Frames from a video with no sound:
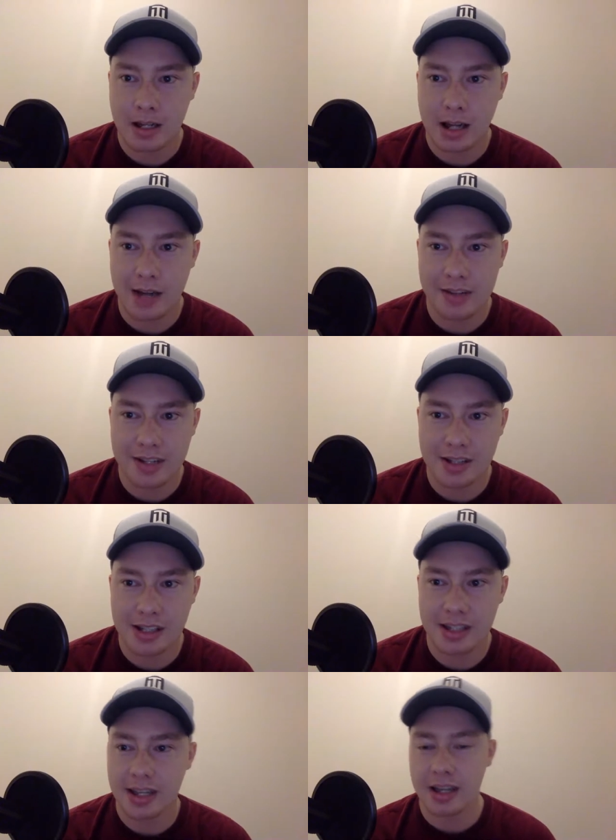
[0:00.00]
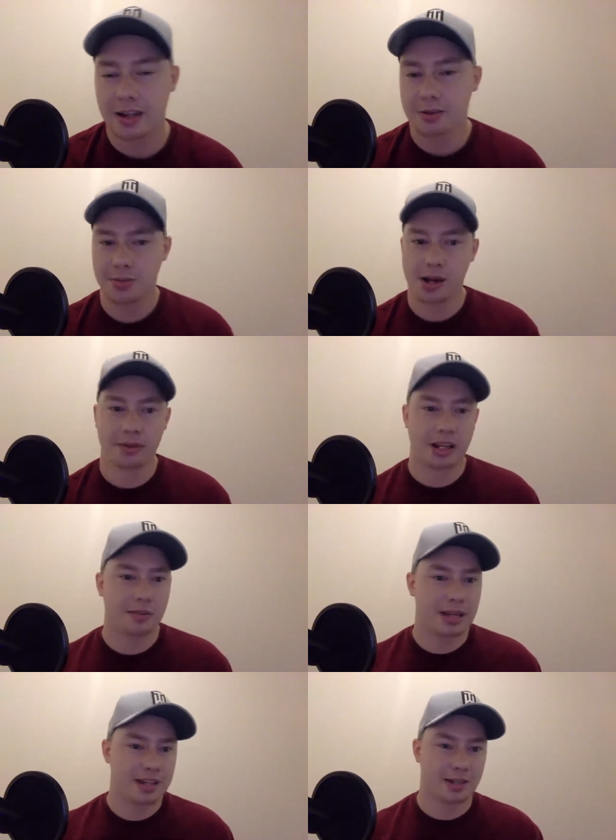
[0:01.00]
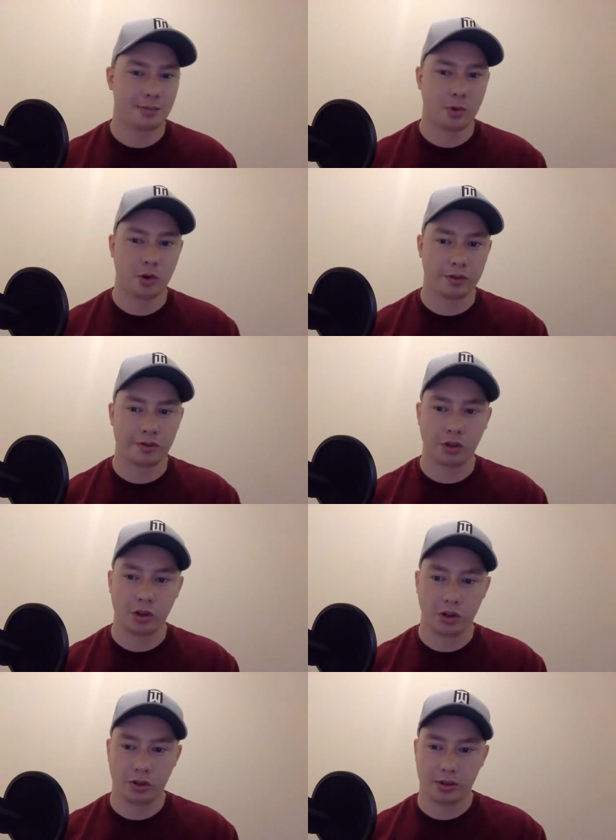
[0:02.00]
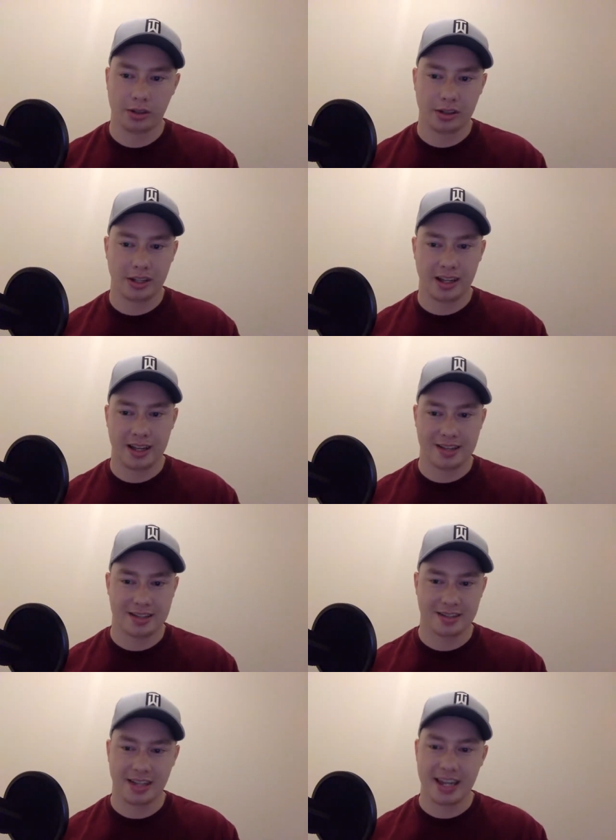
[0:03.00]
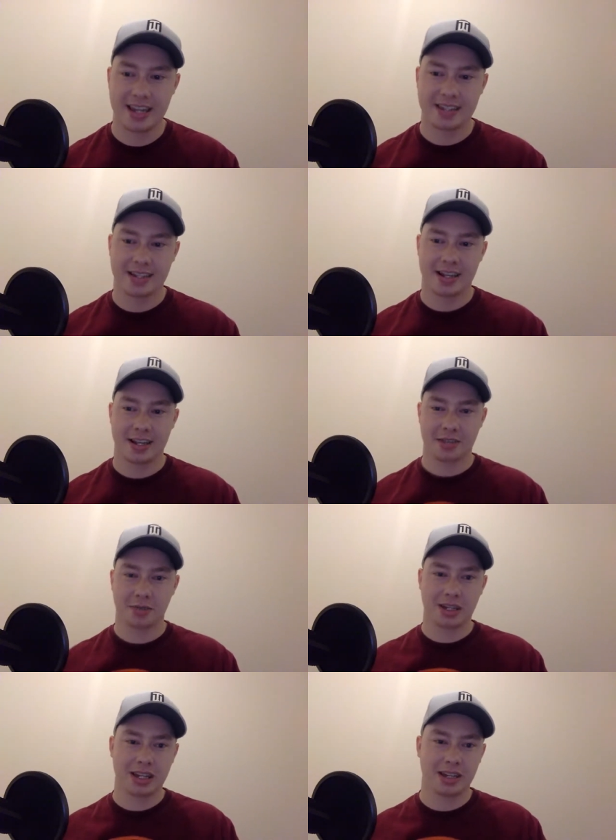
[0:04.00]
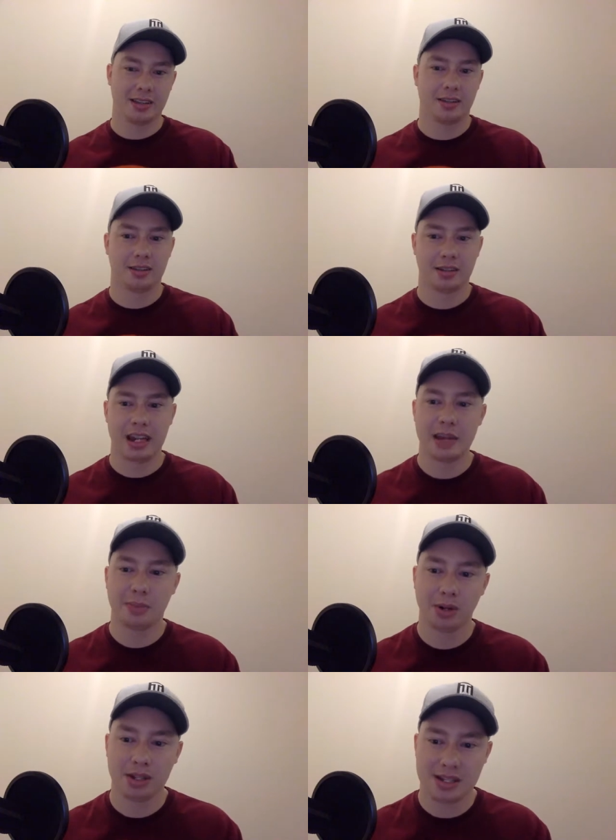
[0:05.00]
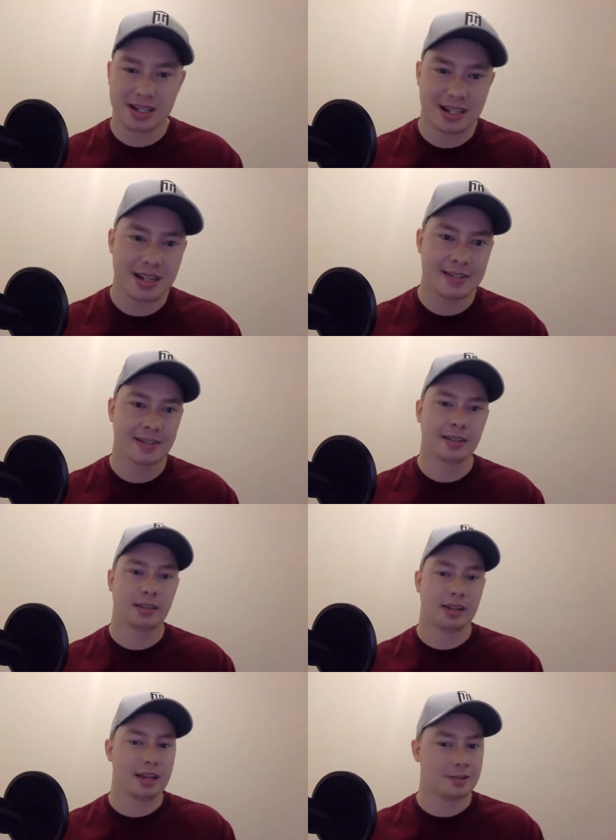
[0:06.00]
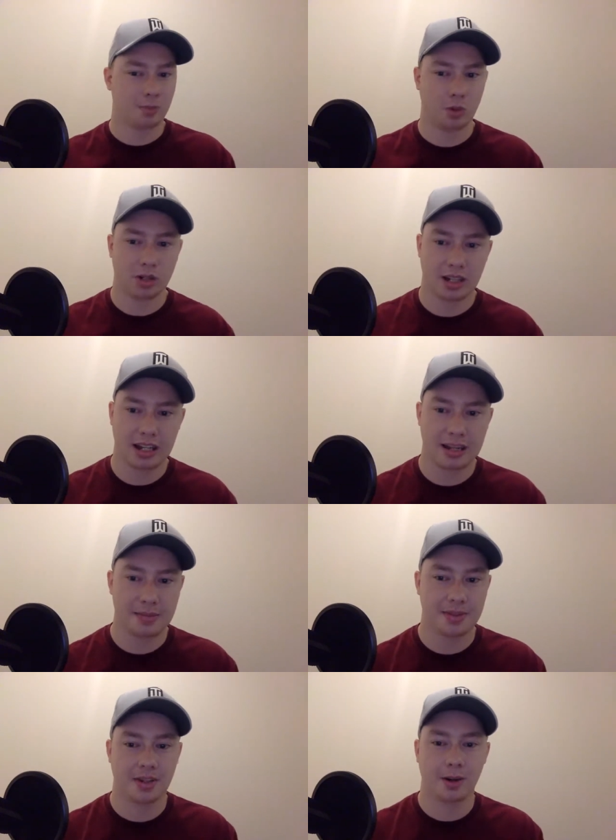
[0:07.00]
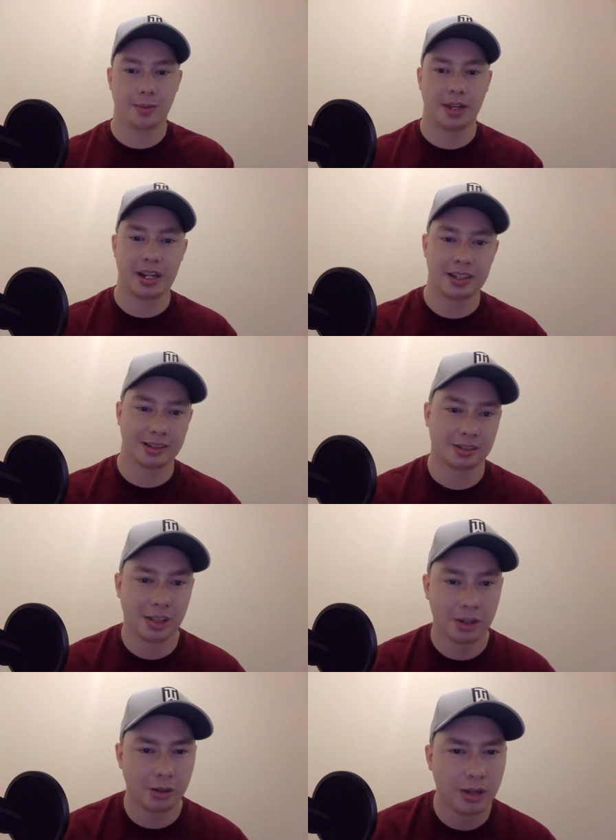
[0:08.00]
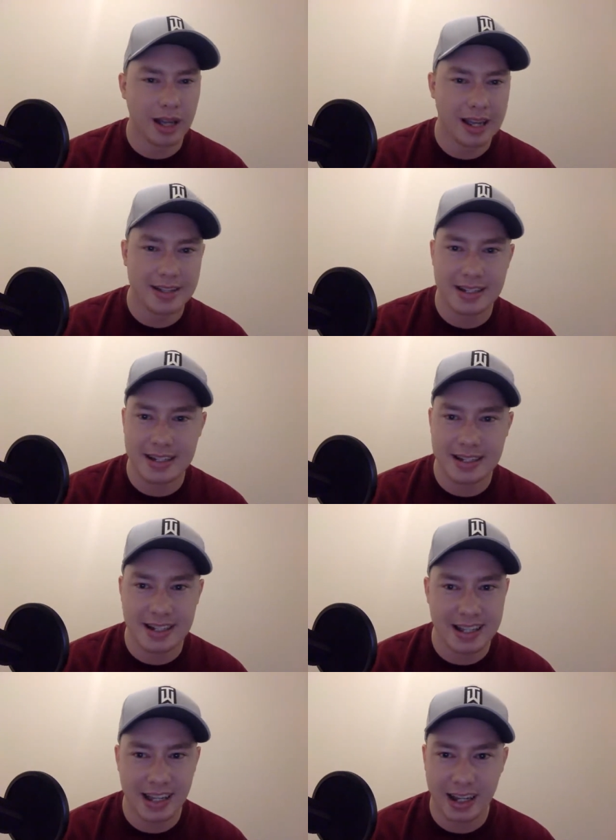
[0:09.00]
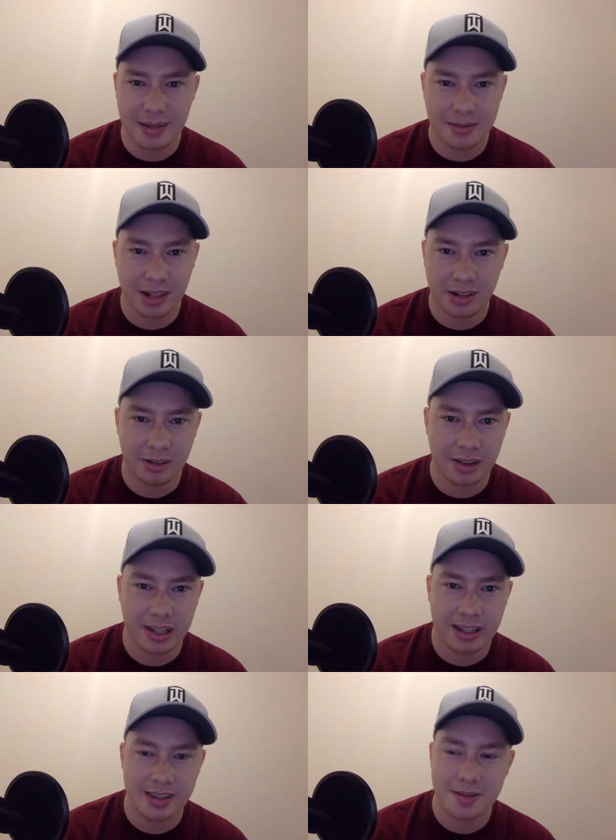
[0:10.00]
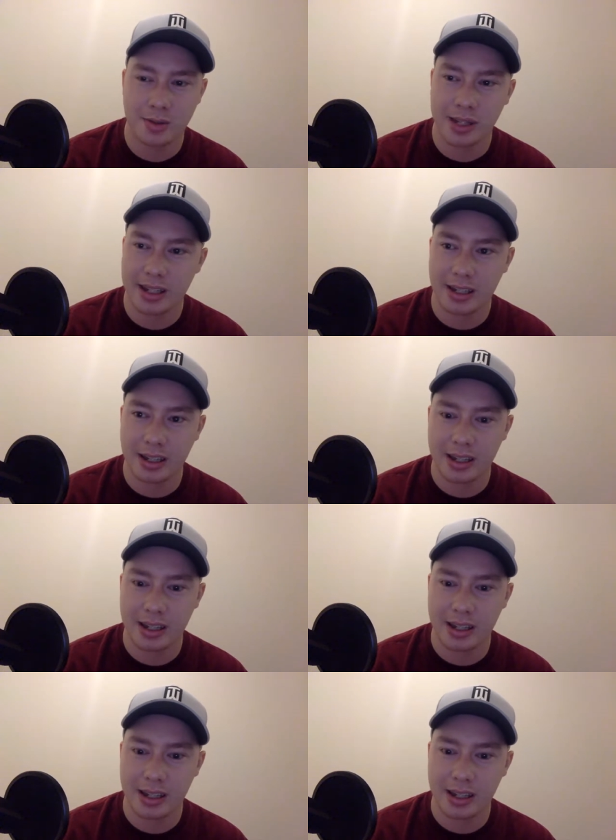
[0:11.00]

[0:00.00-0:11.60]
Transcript: Obviously, there's probably going to be some more full slates as we get deeper in the season, as more teams start playing. There's no SEC games, I don't think, this week.